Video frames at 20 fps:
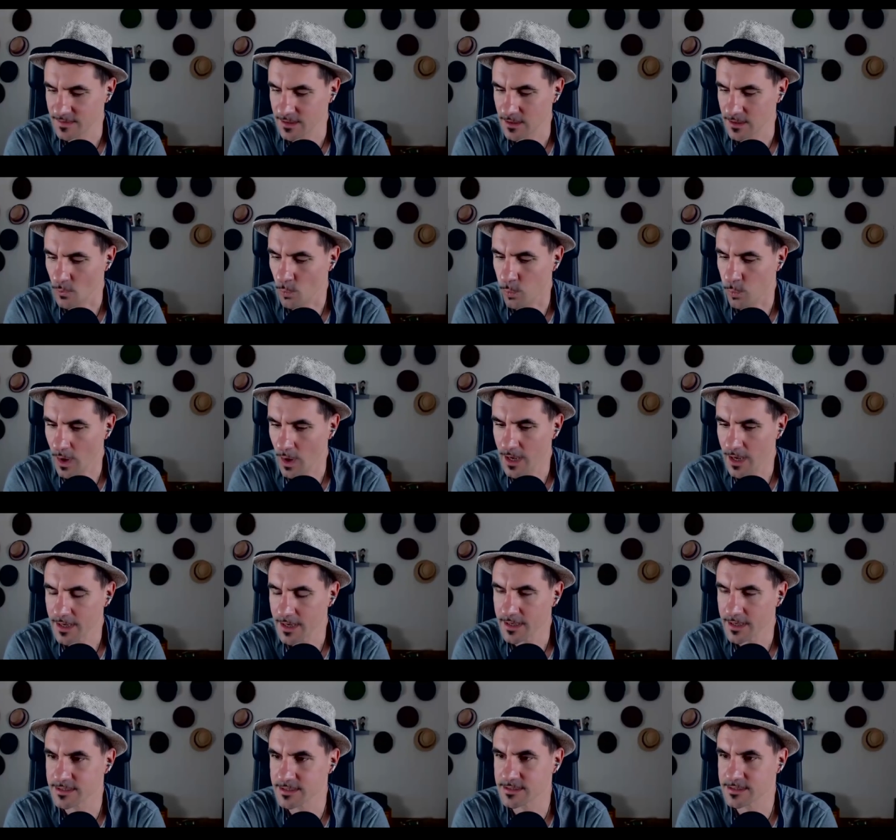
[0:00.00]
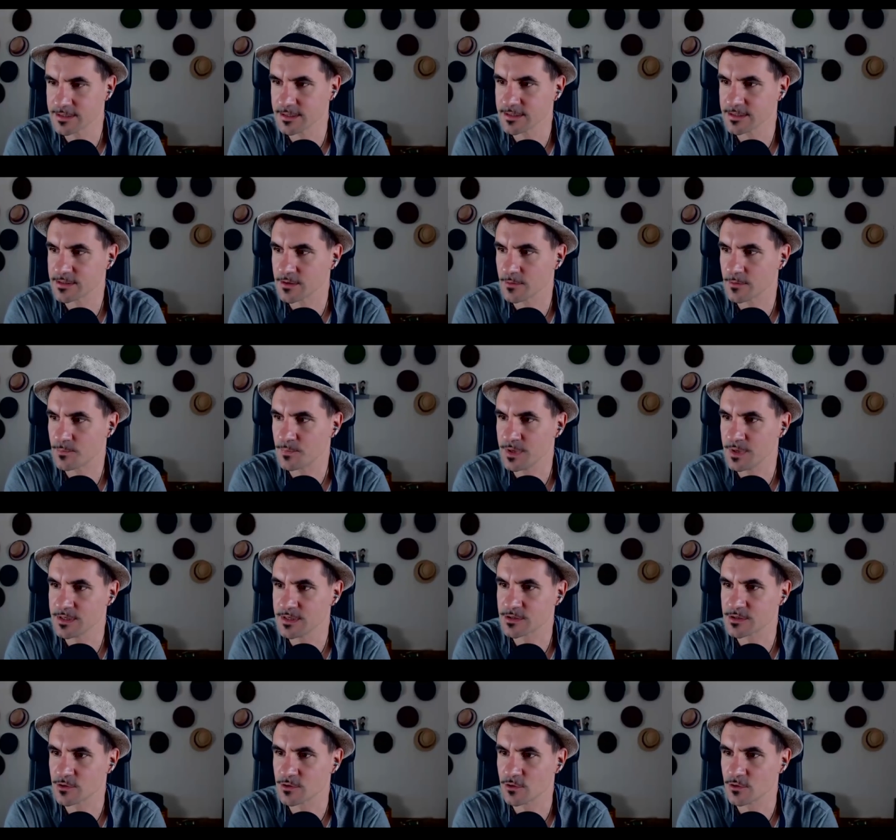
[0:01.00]
Why is this piece
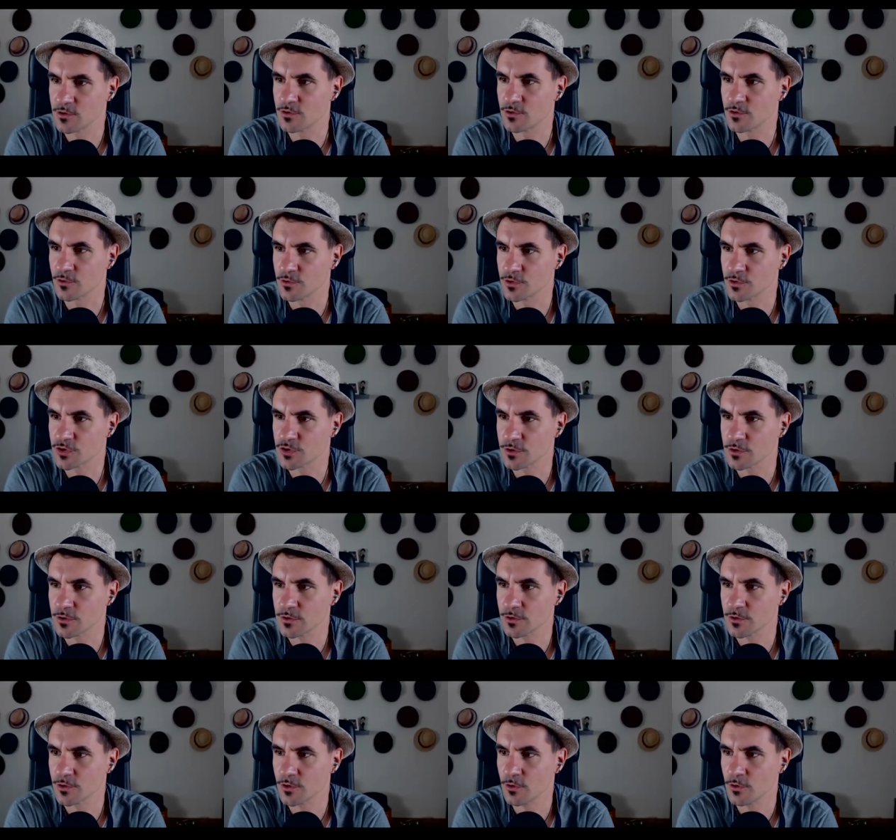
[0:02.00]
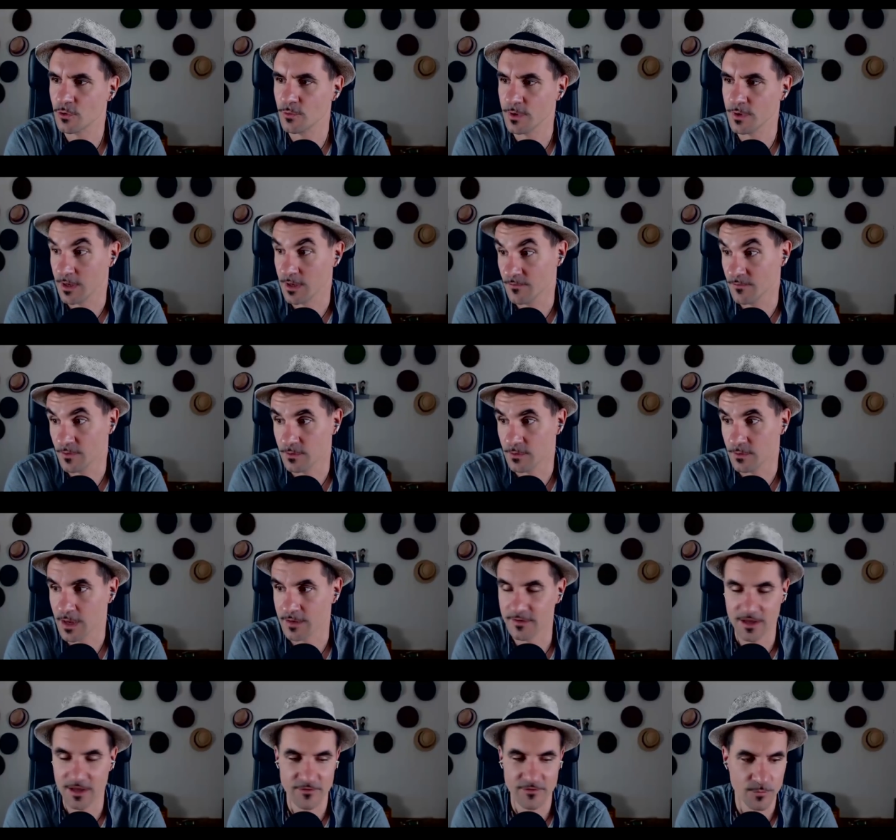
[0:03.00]
so crucial? You know, even
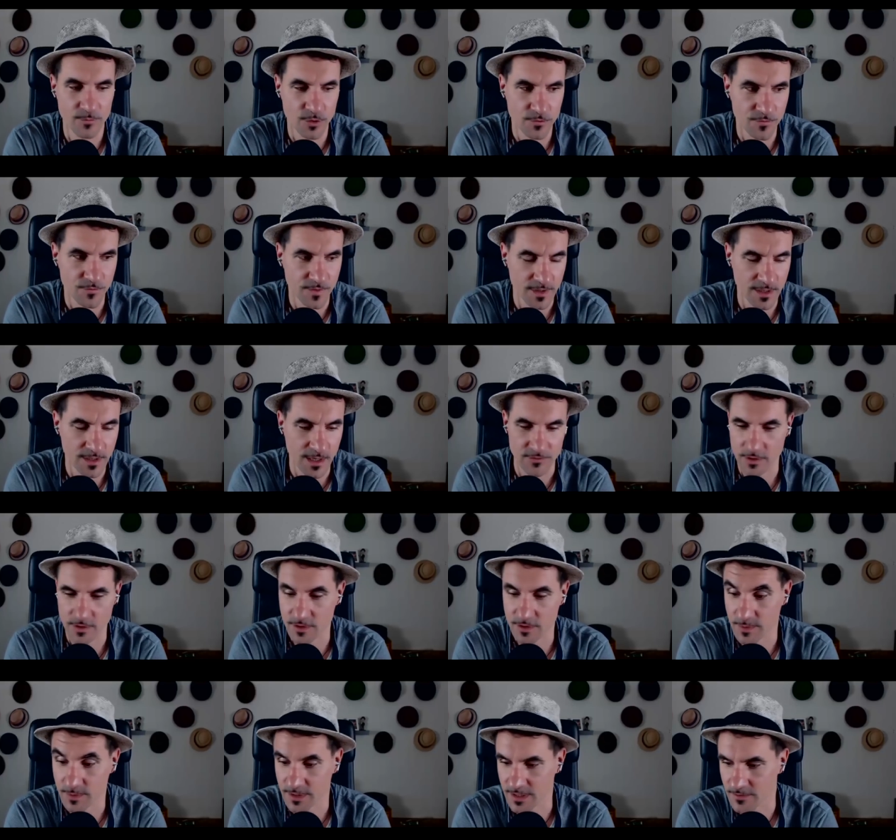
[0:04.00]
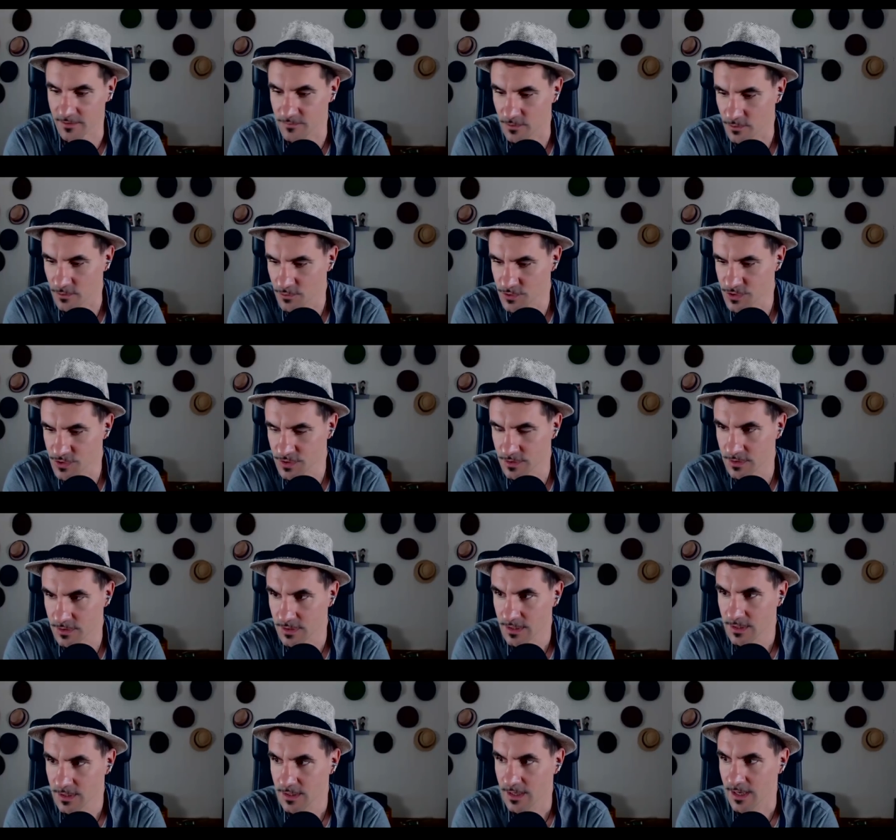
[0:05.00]
Dave Murphy, I talked about evolution.
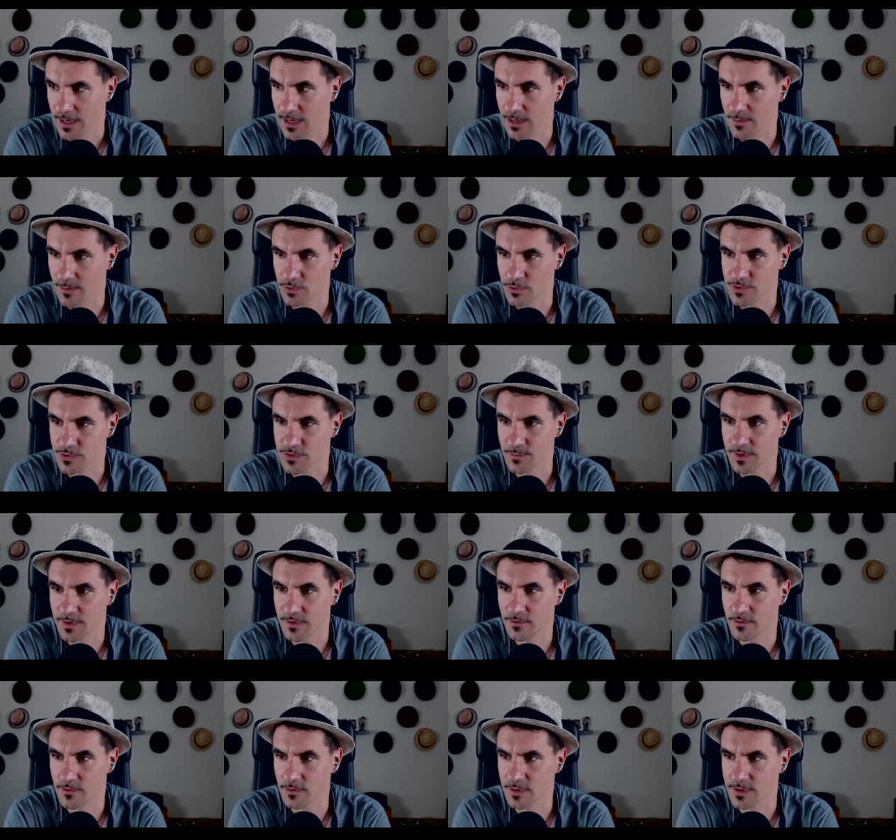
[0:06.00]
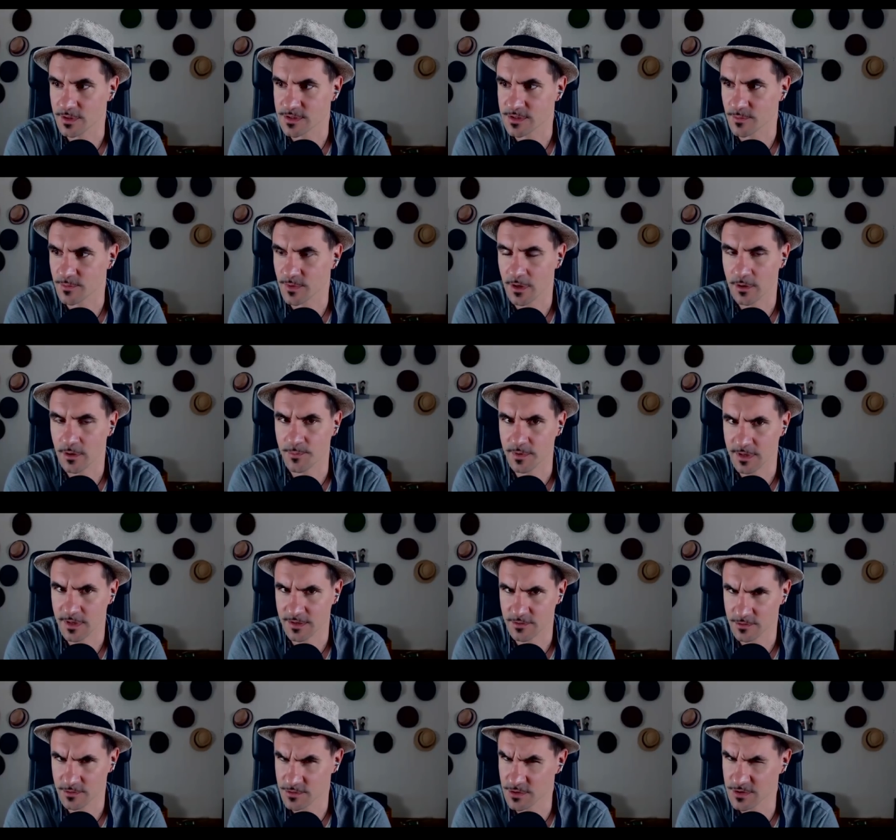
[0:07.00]
And I'm also a bit curious about that you
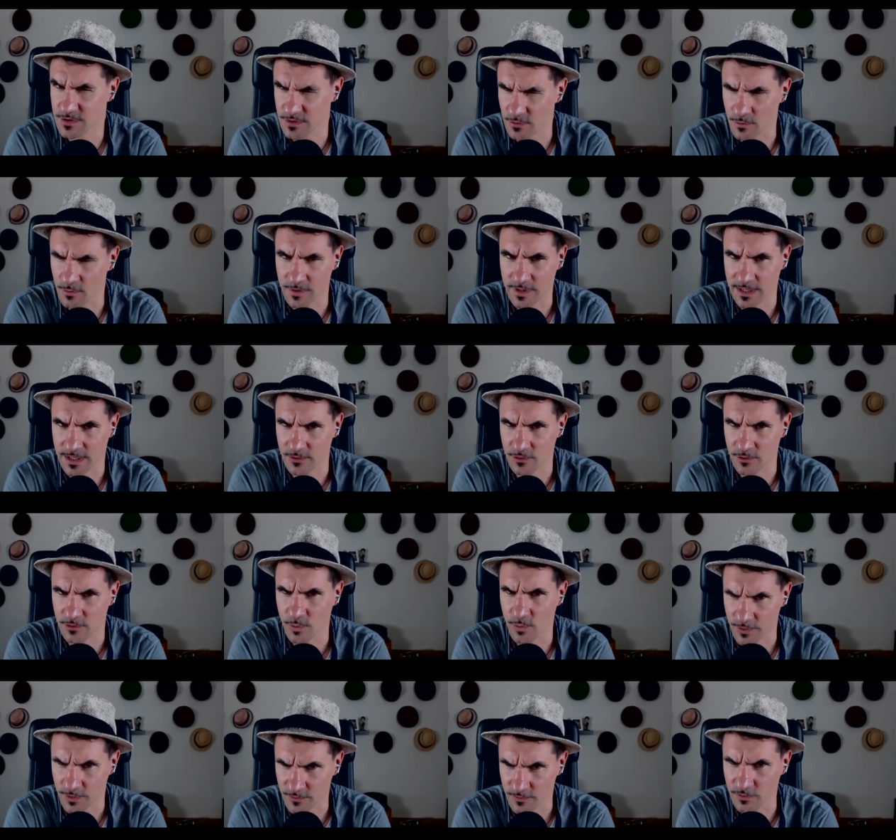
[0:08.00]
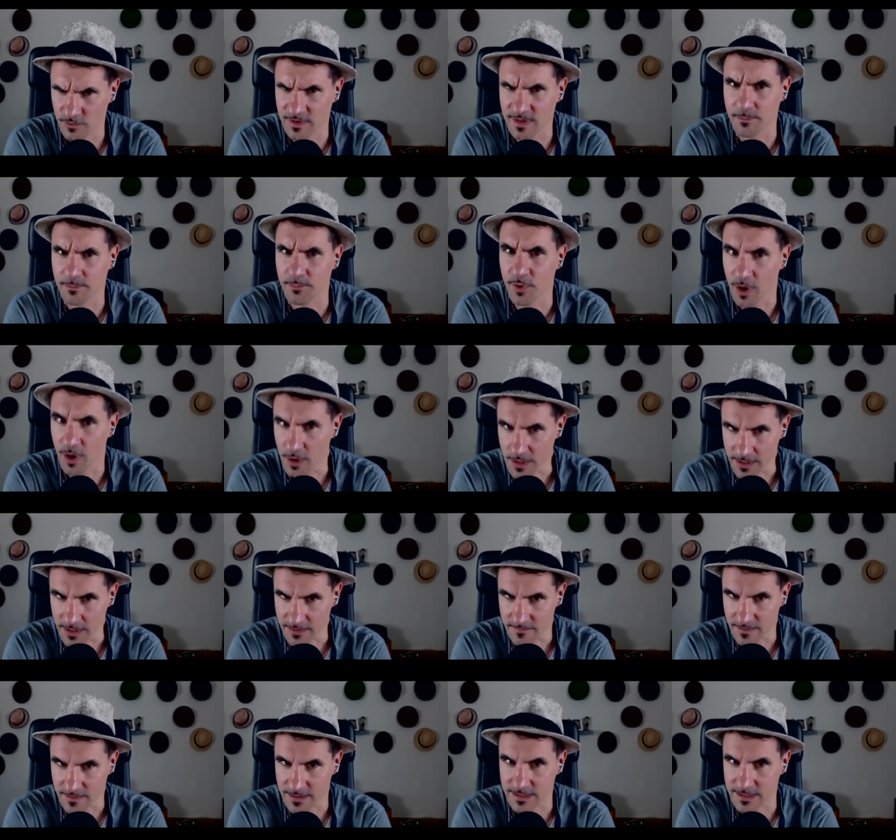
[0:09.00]
just told that you wanted to debunk it
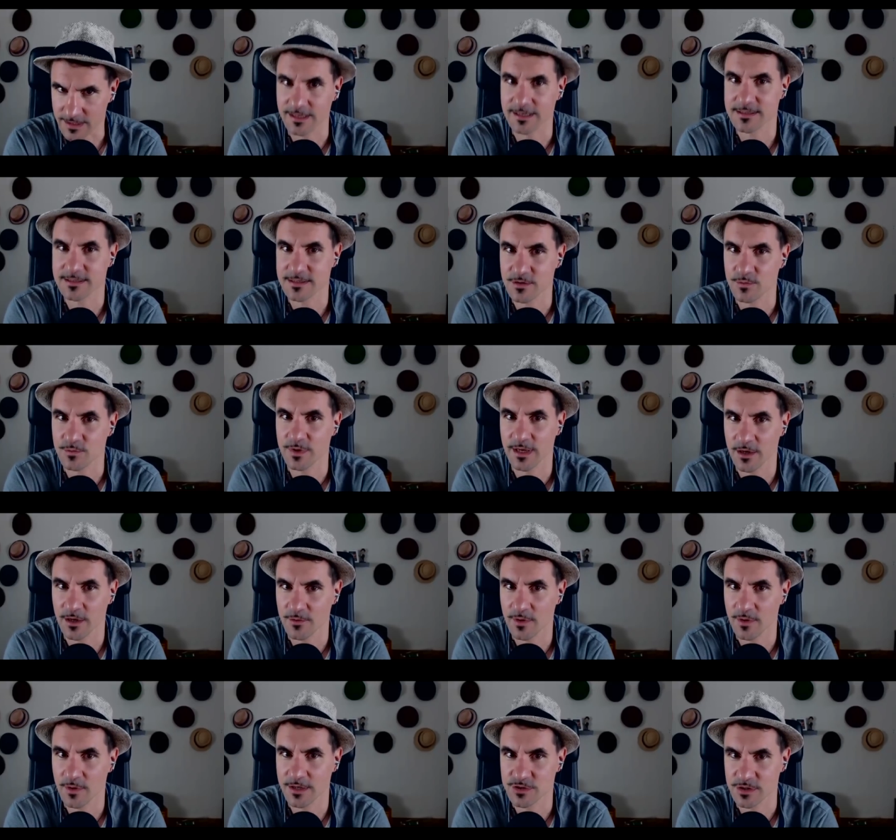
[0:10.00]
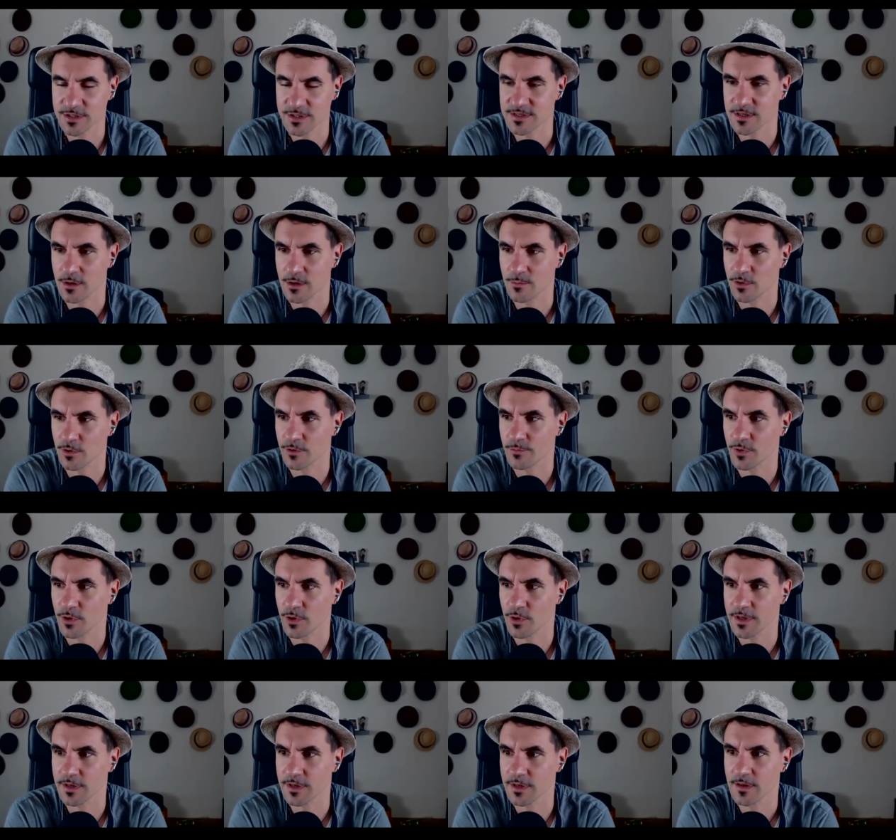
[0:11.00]
and that's the way how you actually stumbled upon
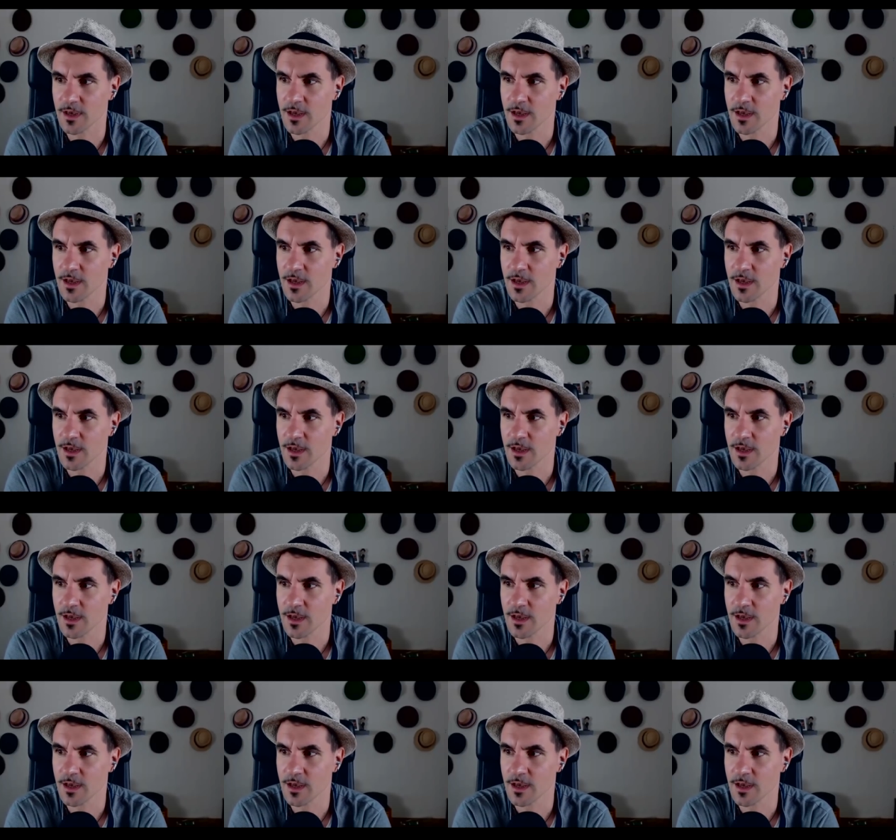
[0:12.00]
it.